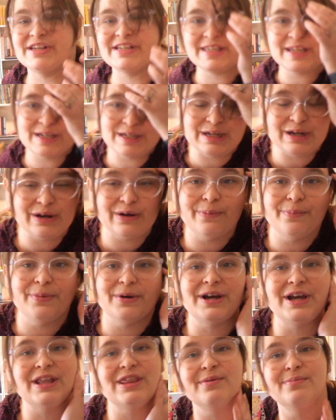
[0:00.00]
this into a
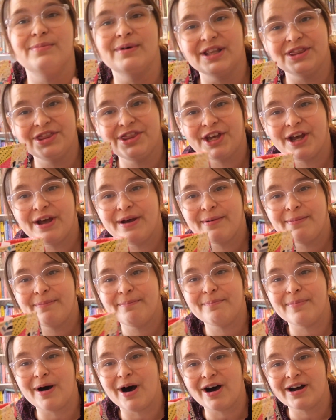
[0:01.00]
book of the month
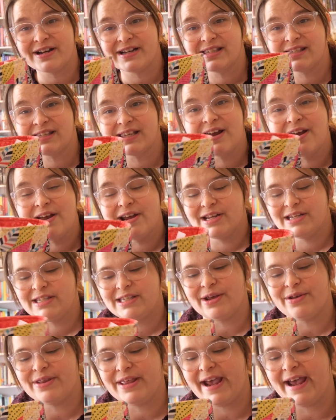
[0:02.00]
box
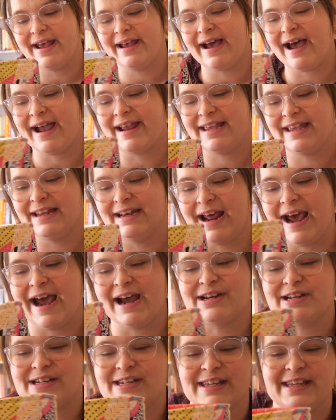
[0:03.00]
so that I can
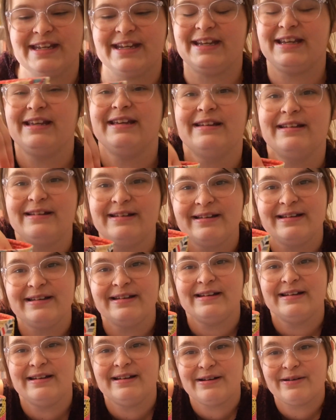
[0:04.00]
actually
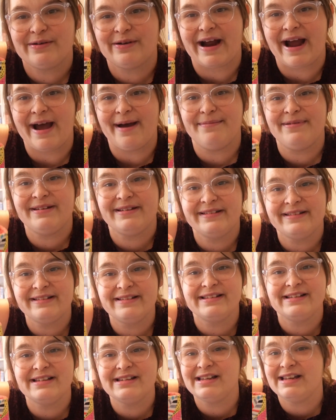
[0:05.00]
grab
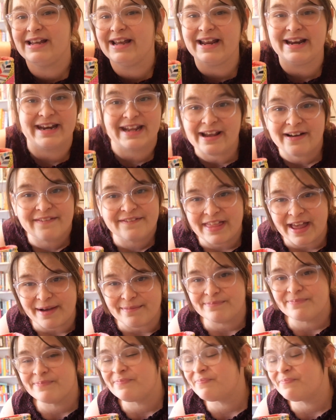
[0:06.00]
any of them.